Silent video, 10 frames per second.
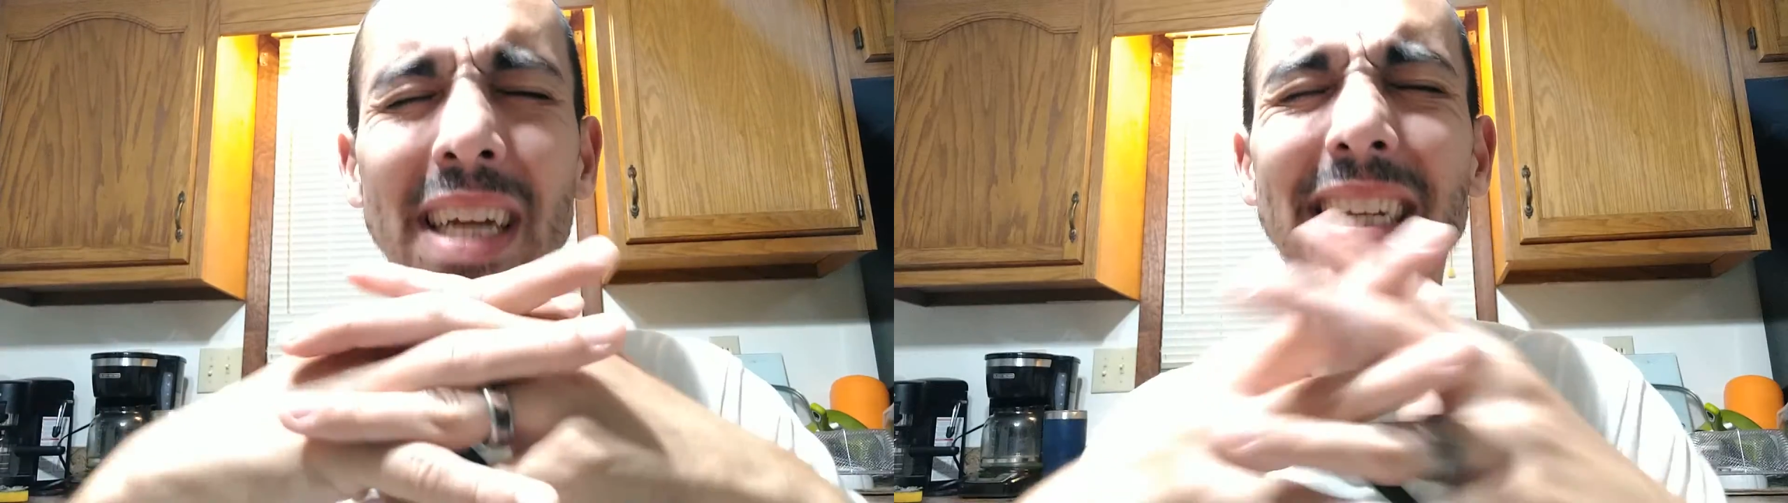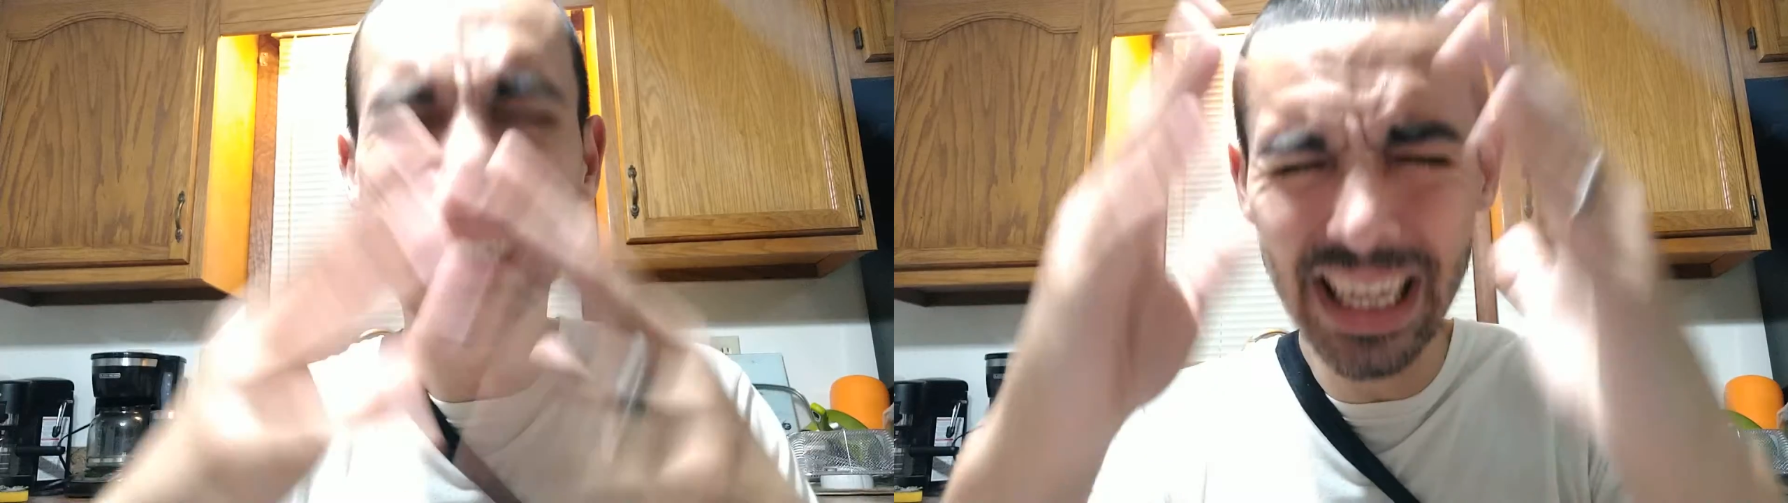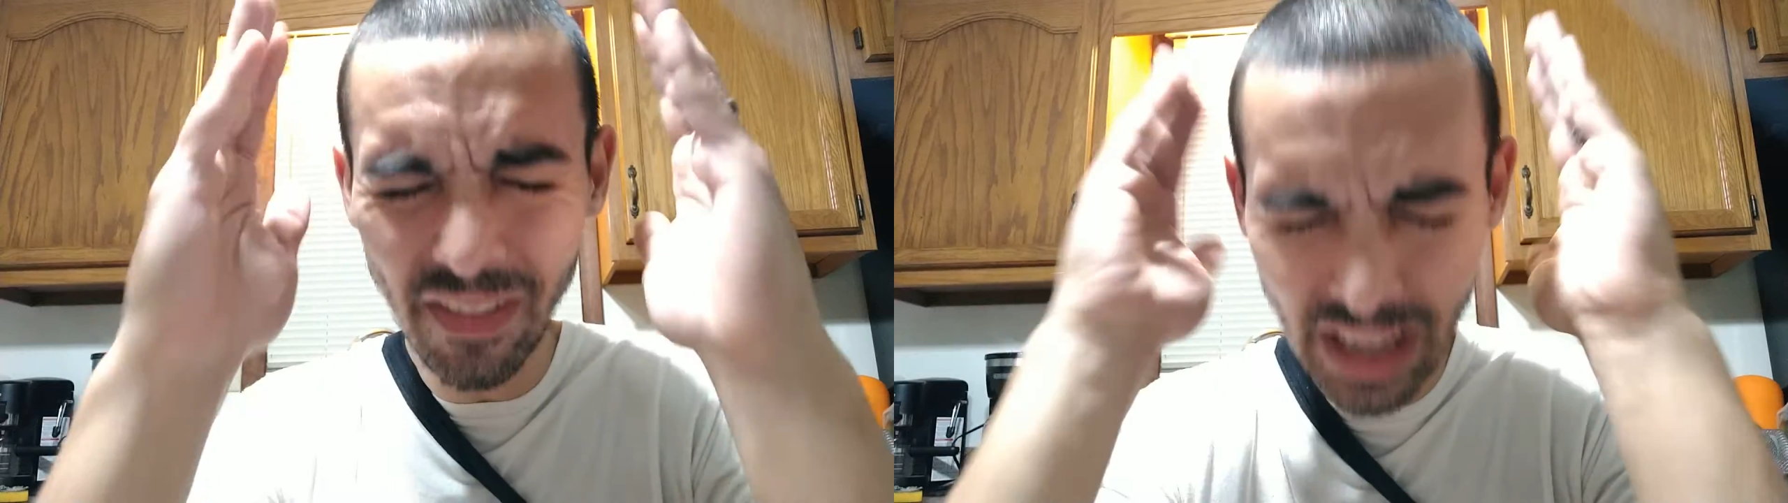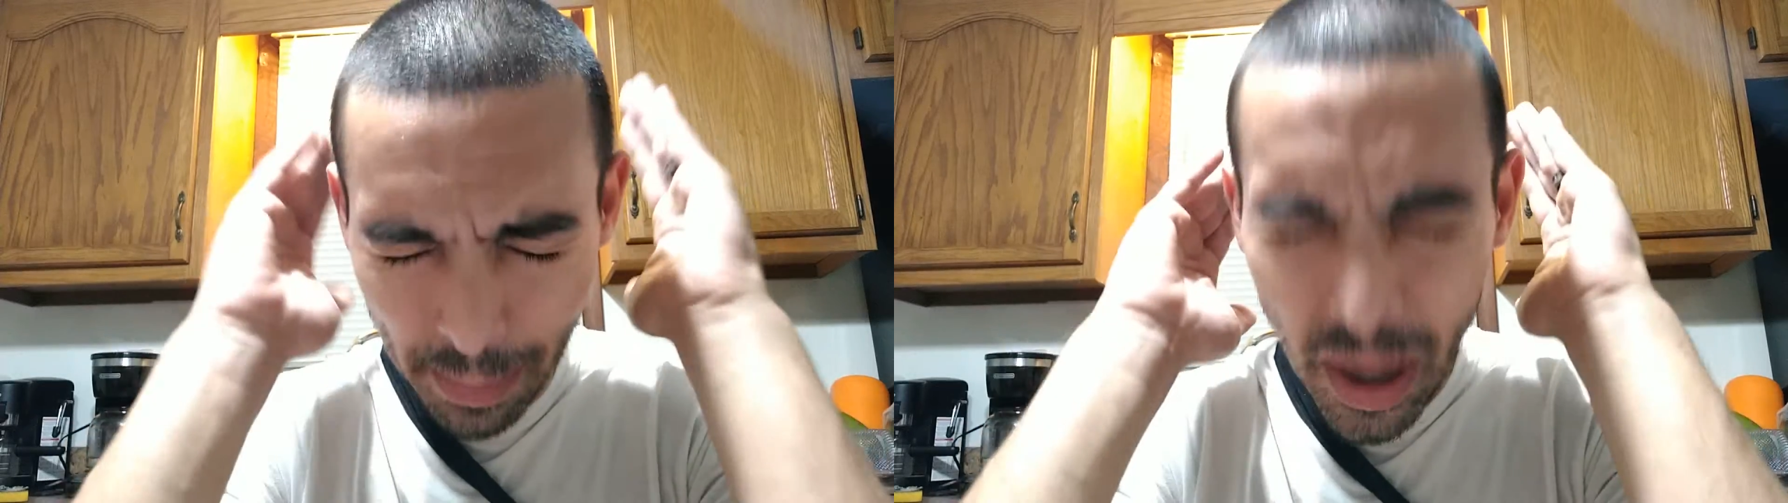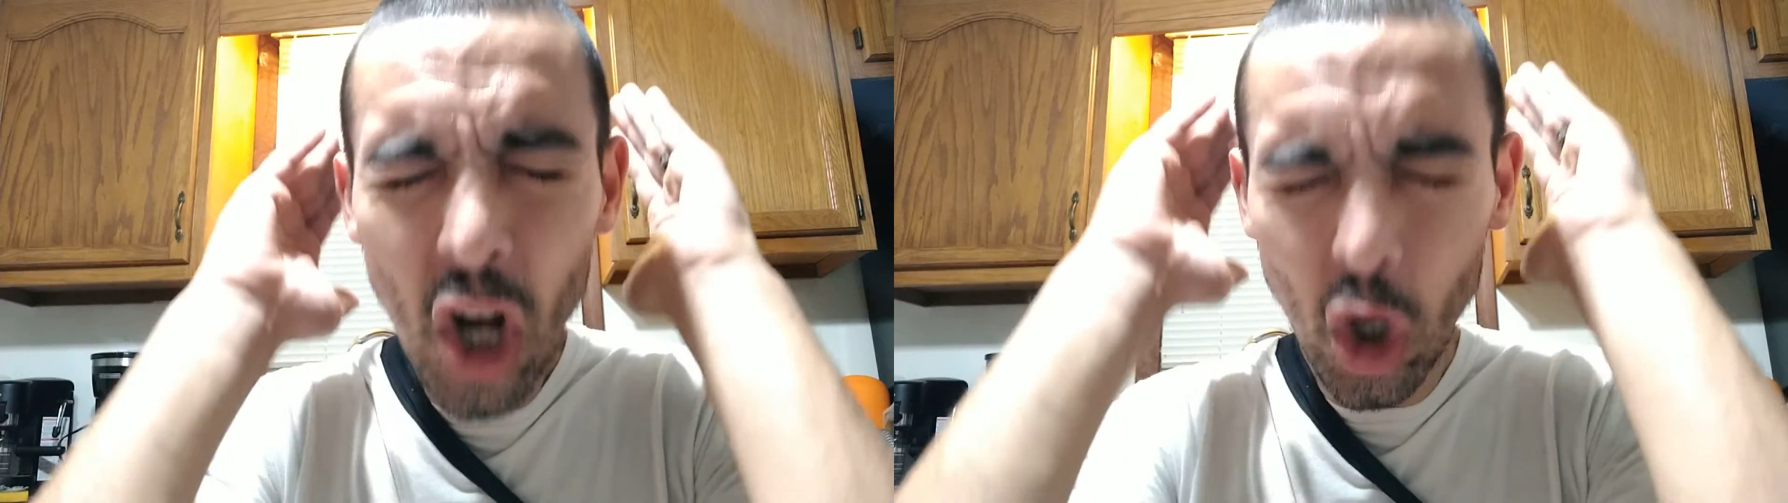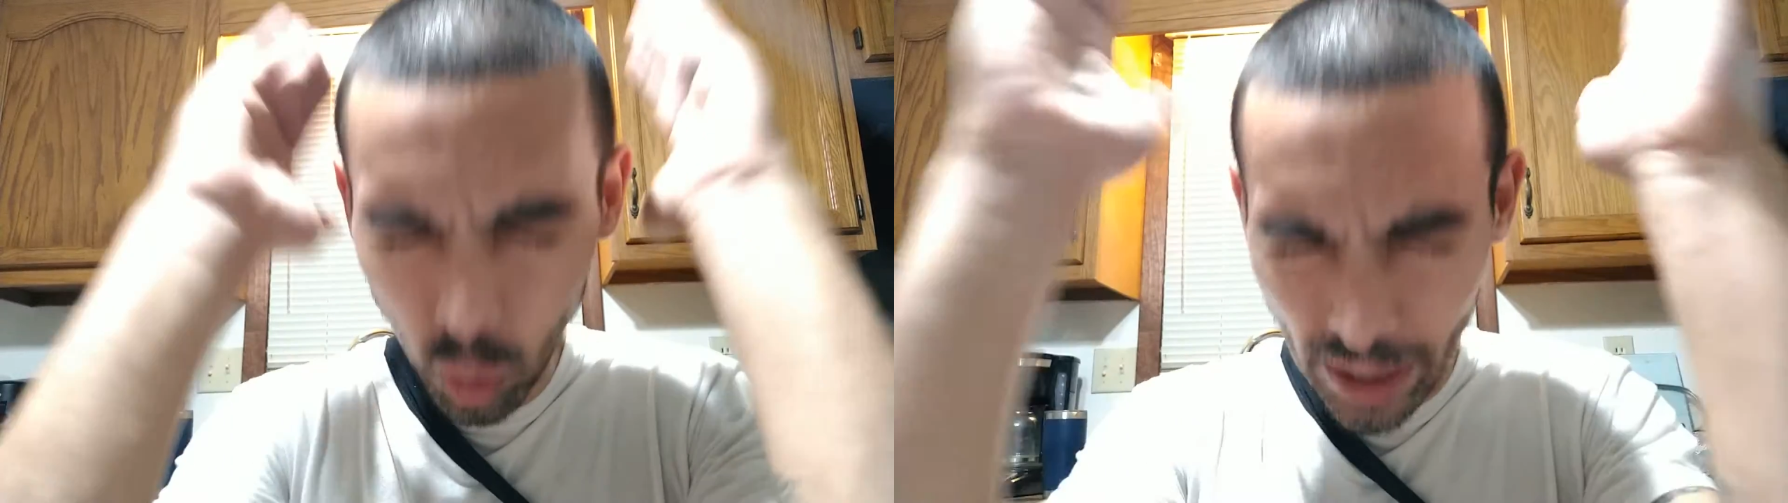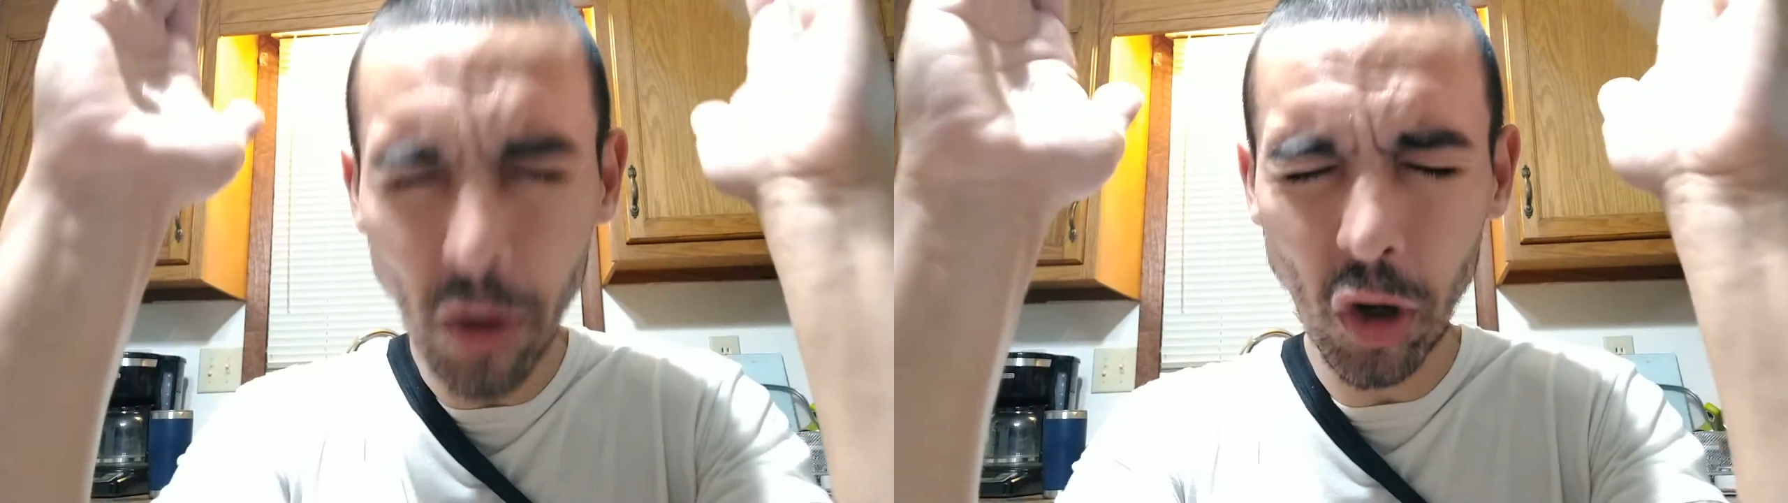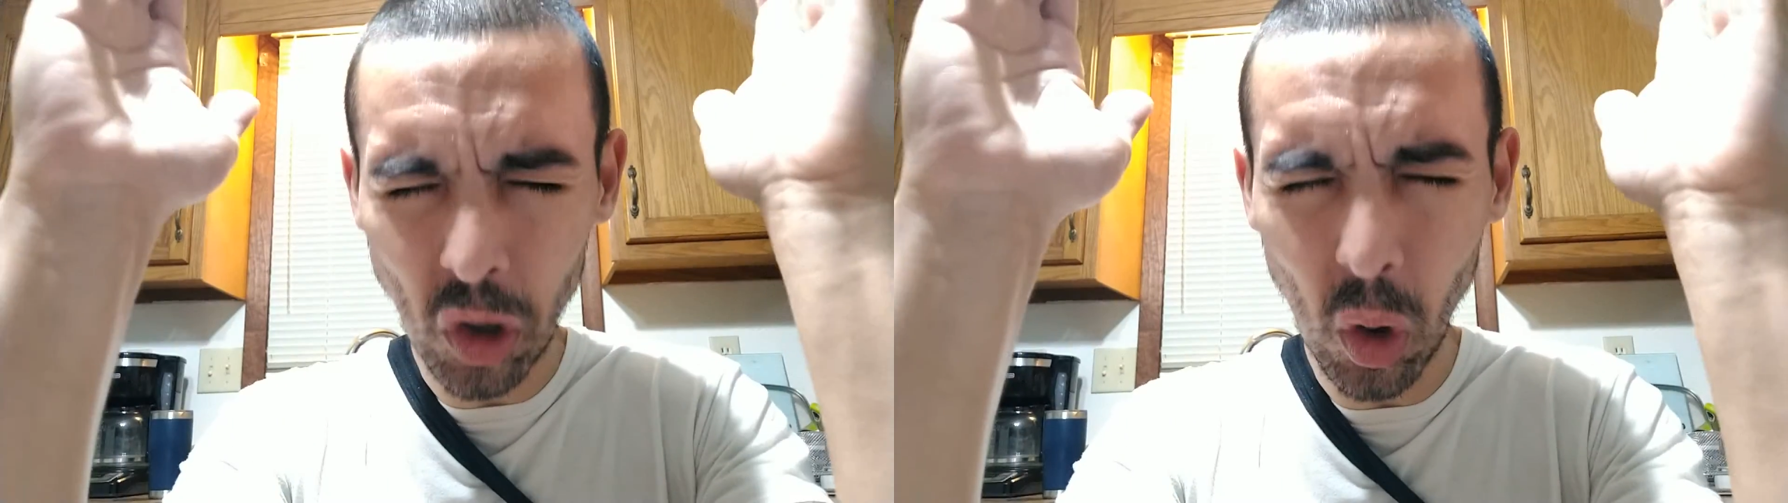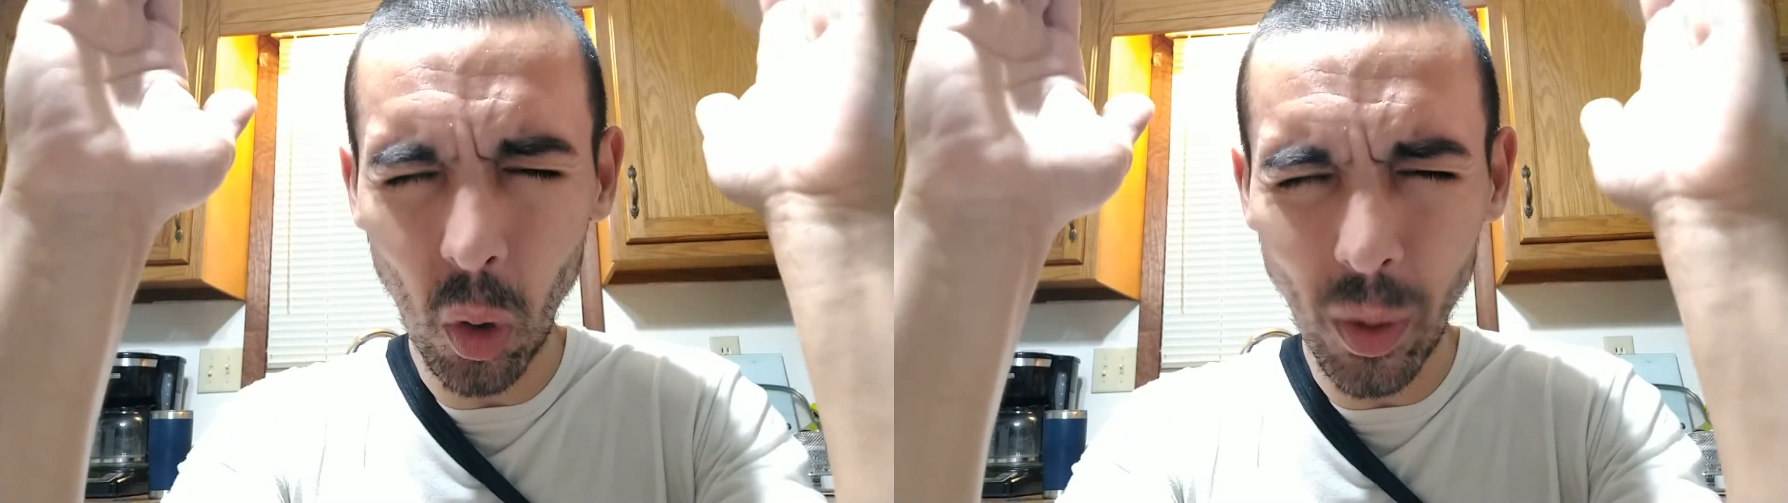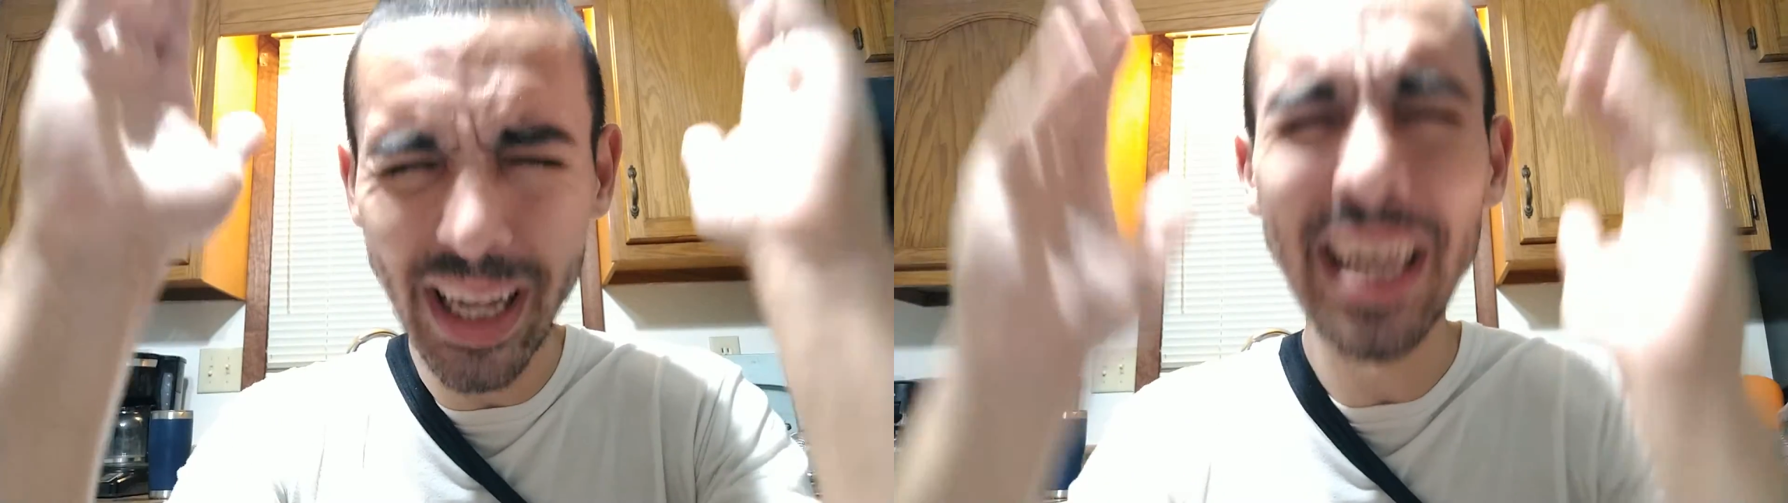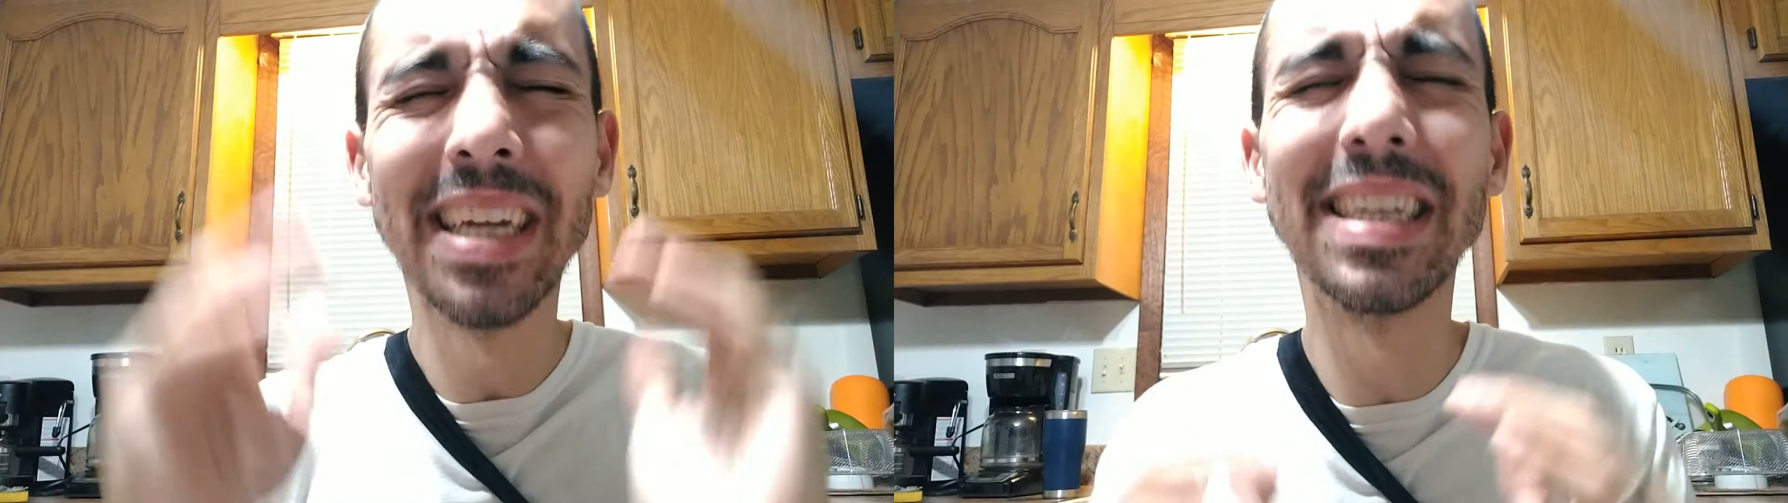to give Him greater glory,